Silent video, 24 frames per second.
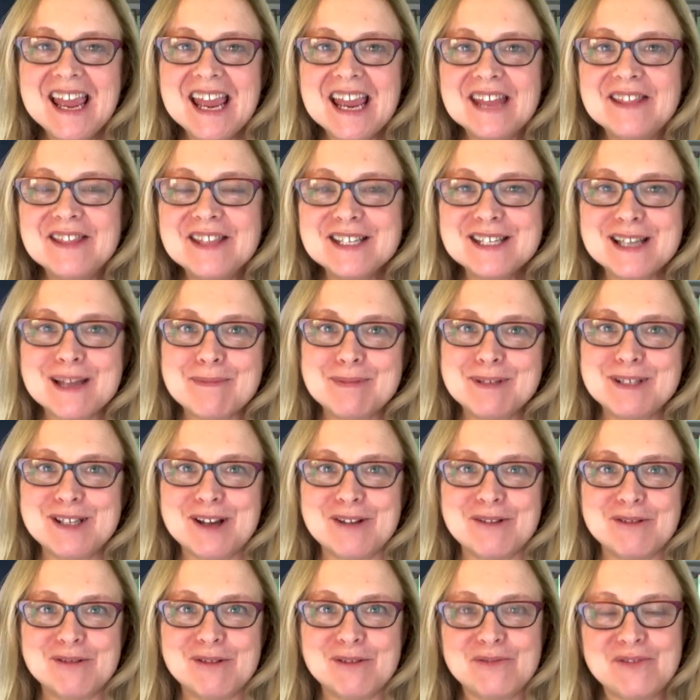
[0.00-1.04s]
In this
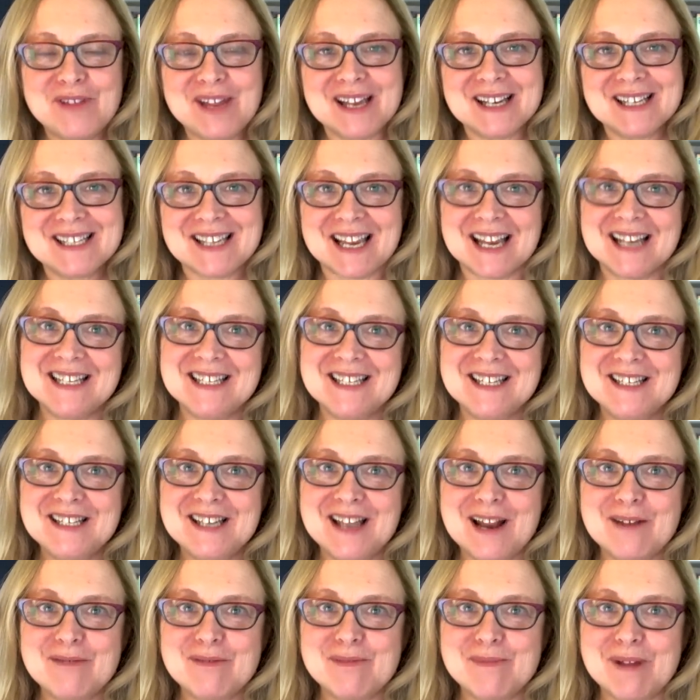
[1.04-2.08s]
episode of The Fix, I sit
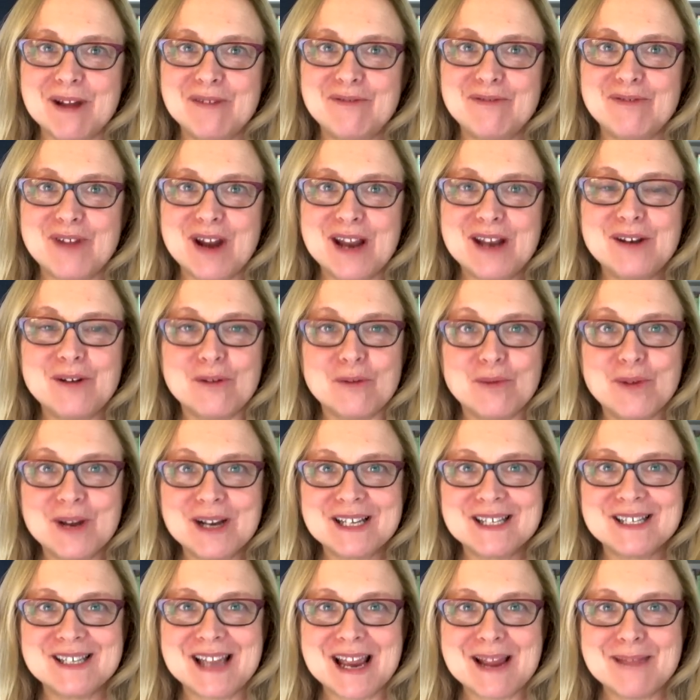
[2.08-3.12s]
down with my friend
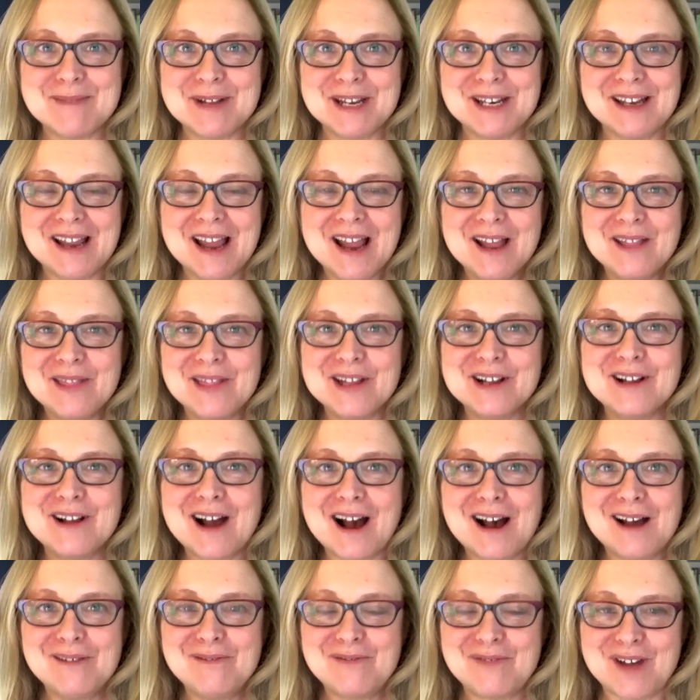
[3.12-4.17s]
Rick Sammon, the
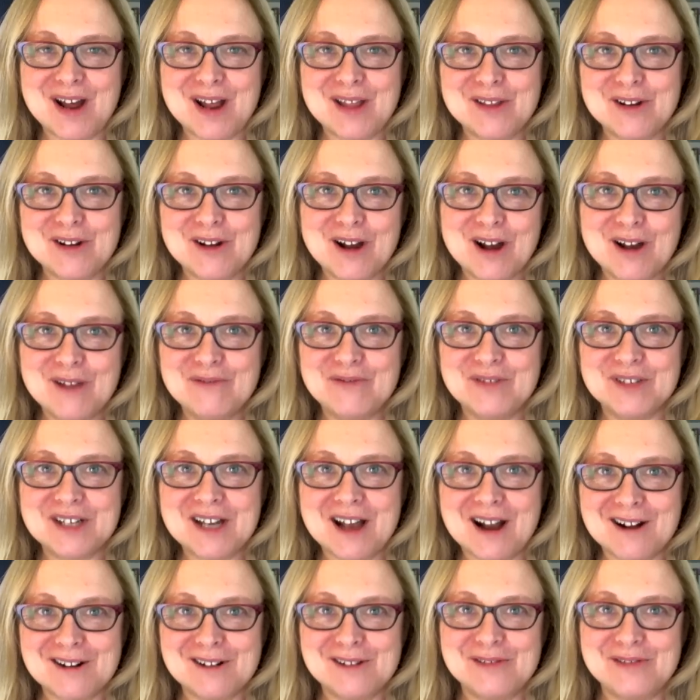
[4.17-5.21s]
godfather of
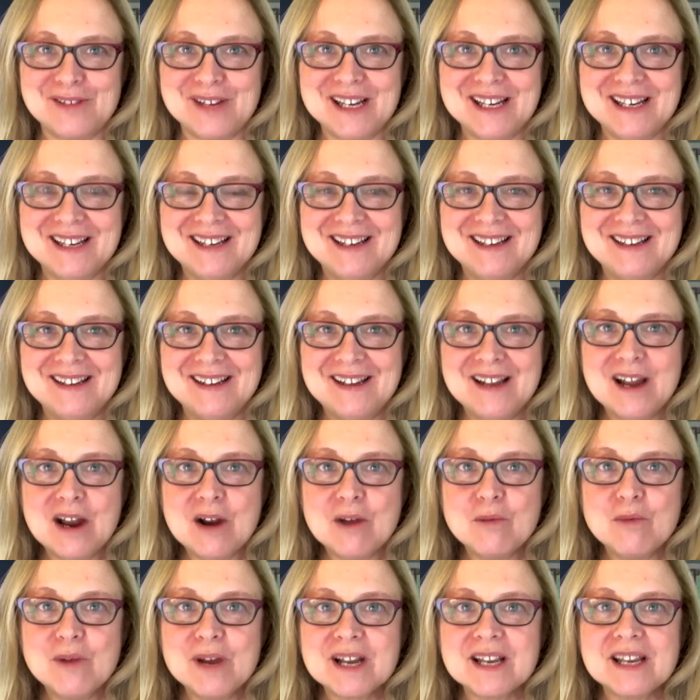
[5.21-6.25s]
photography.
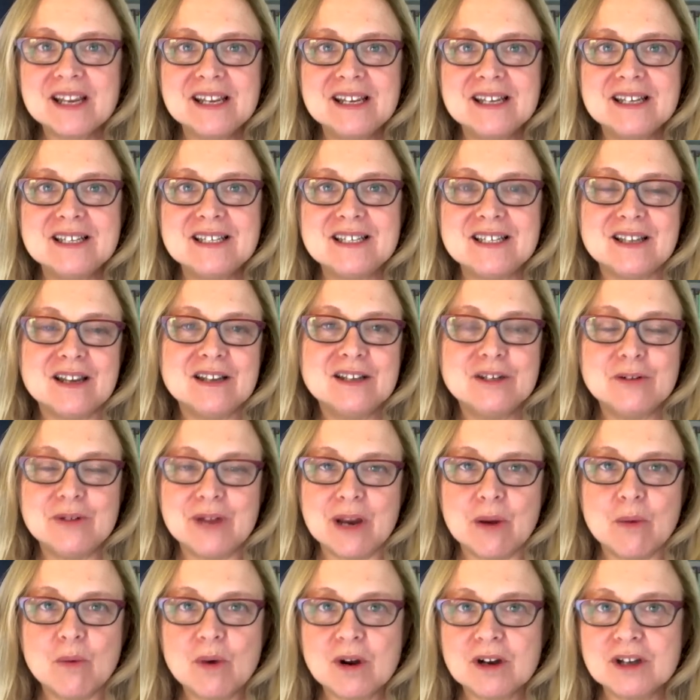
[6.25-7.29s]
Rick is
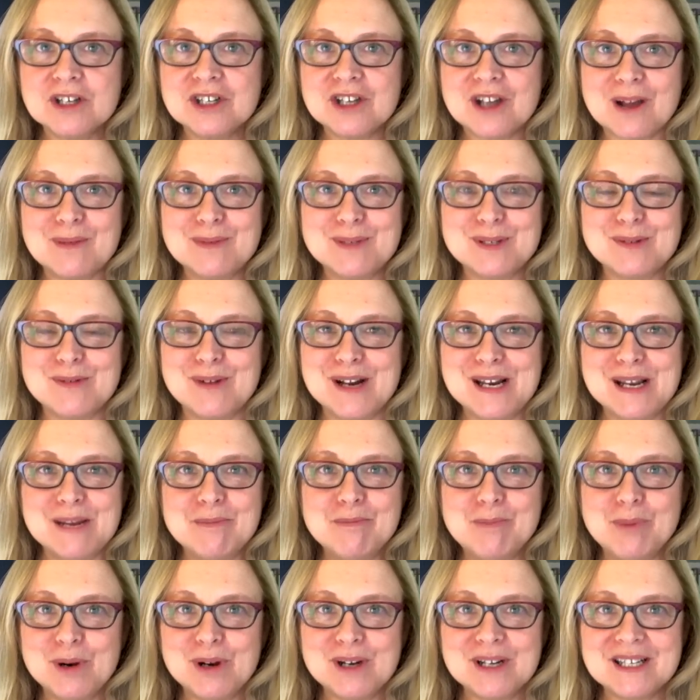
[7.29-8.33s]
doing workshops, writing
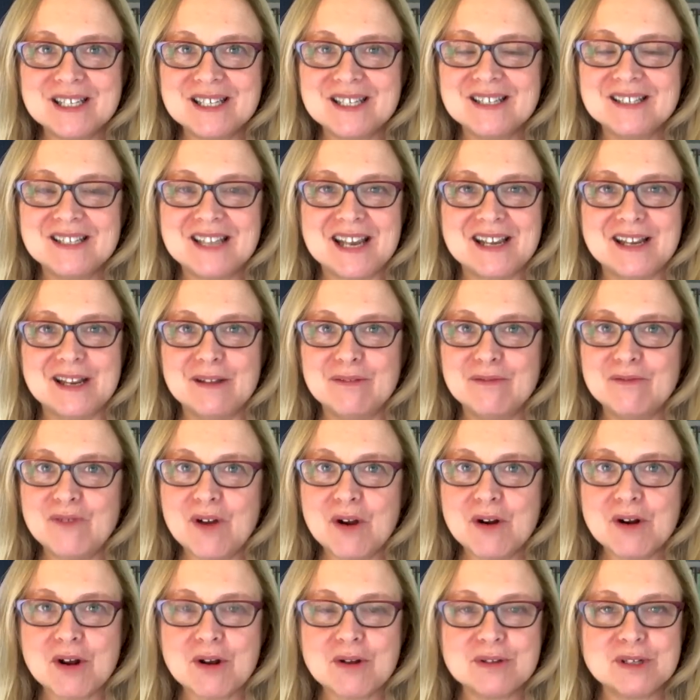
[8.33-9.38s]
books, taking
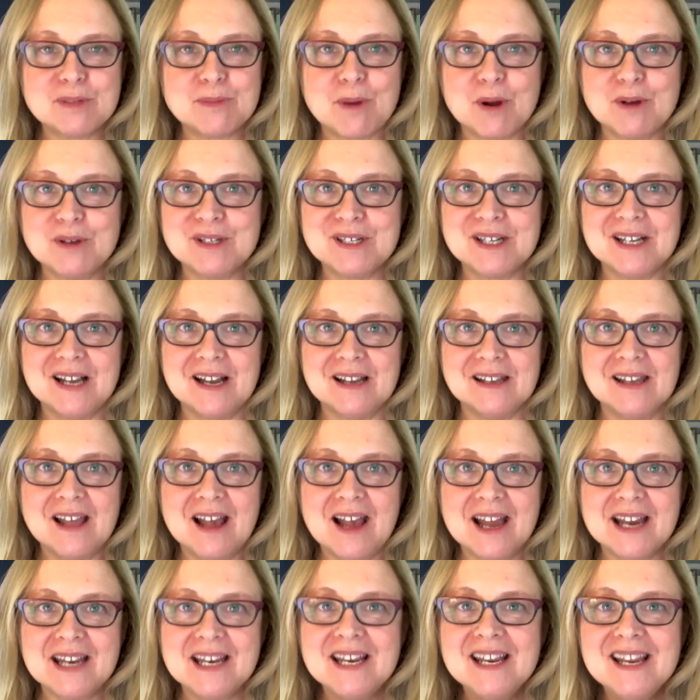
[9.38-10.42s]
photos, posting
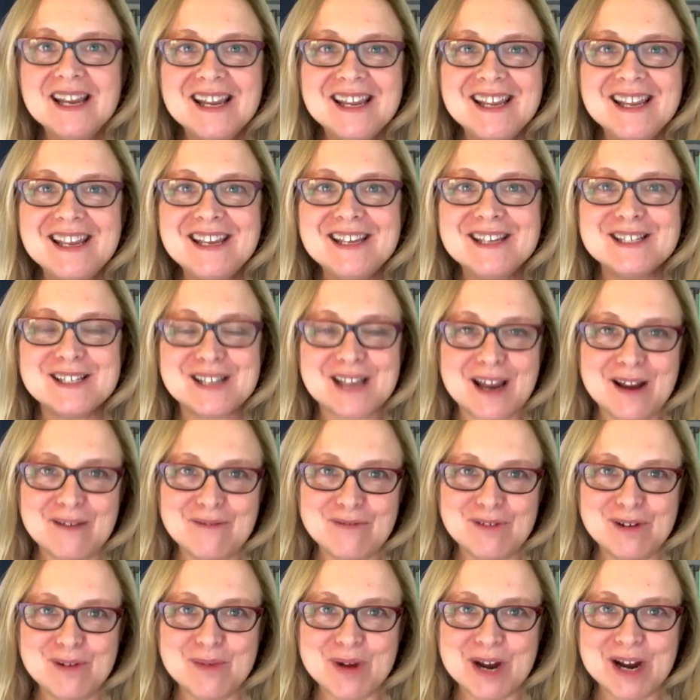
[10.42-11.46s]
online. He is
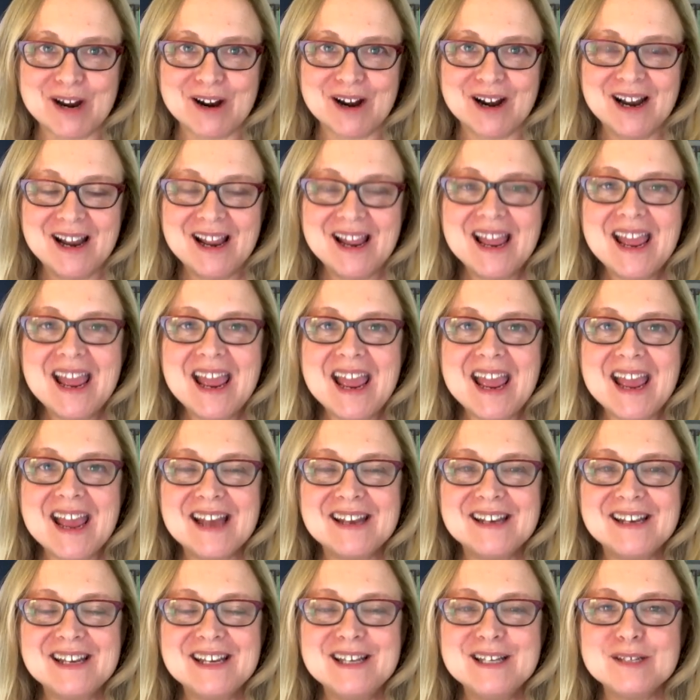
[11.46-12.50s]
everywhere.
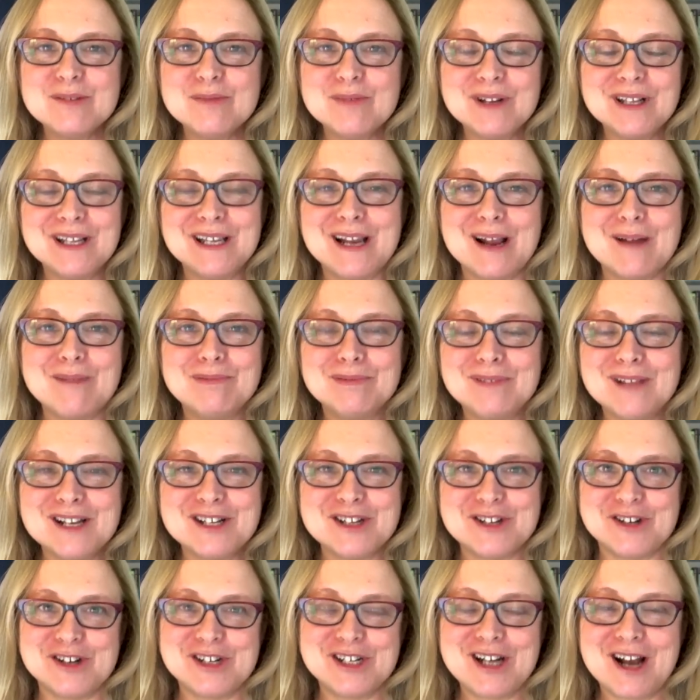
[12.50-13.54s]
And he's really a
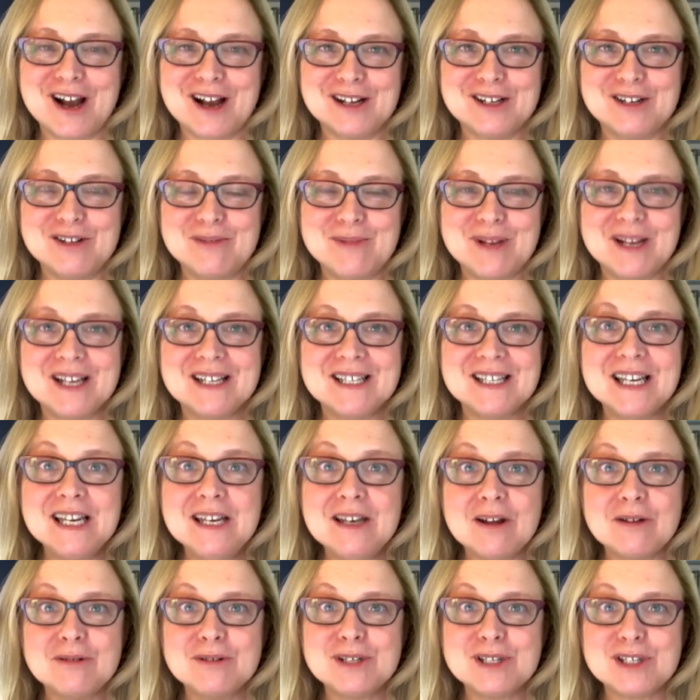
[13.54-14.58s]
pleasure to talk to because he
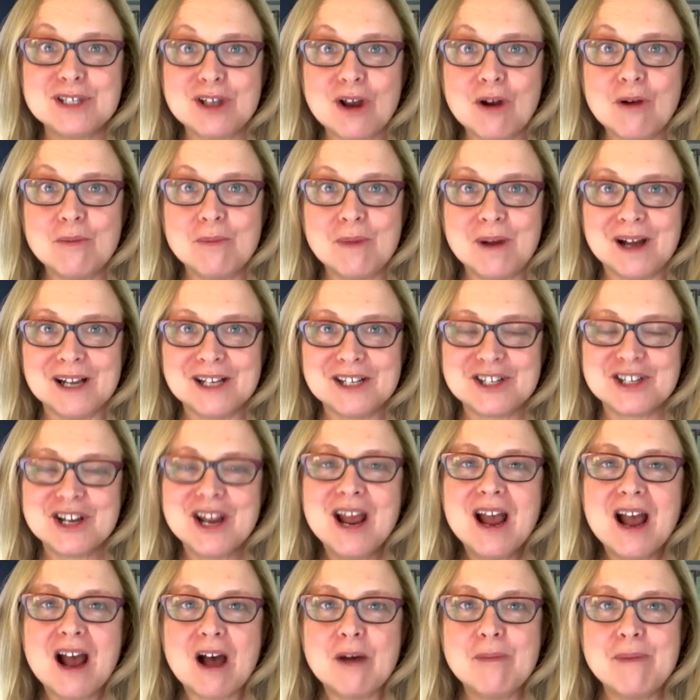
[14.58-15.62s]
knows so much
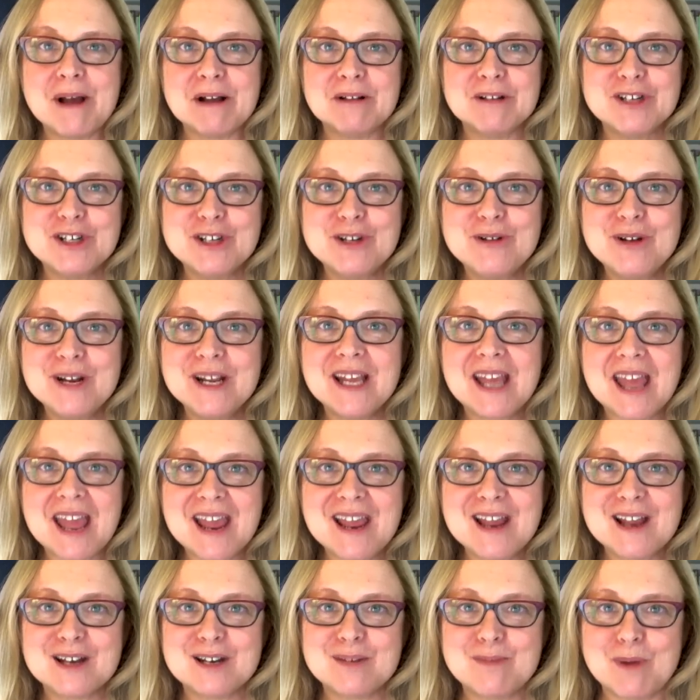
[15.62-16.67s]
about shooting
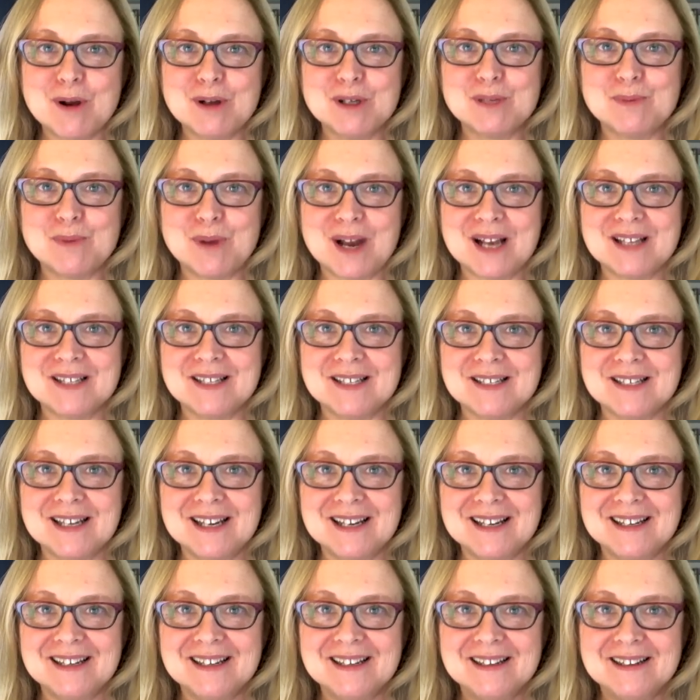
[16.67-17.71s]
and post
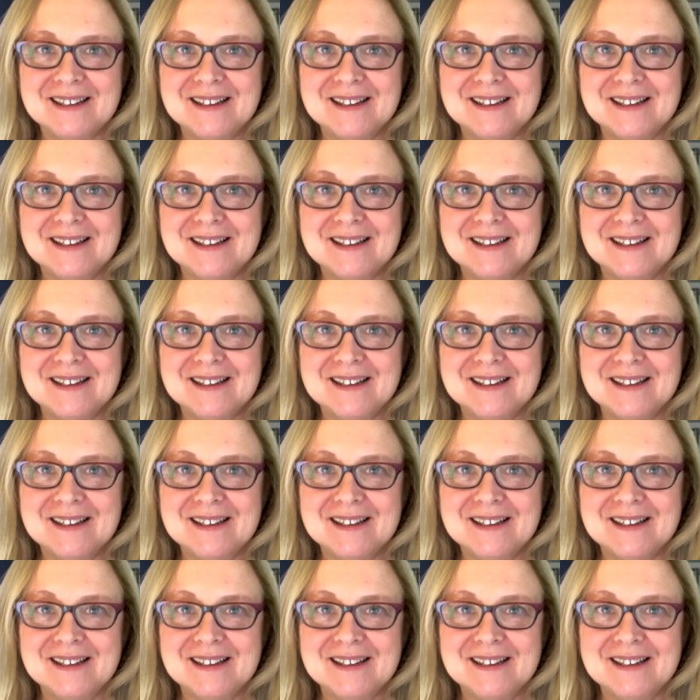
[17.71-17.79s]
processing.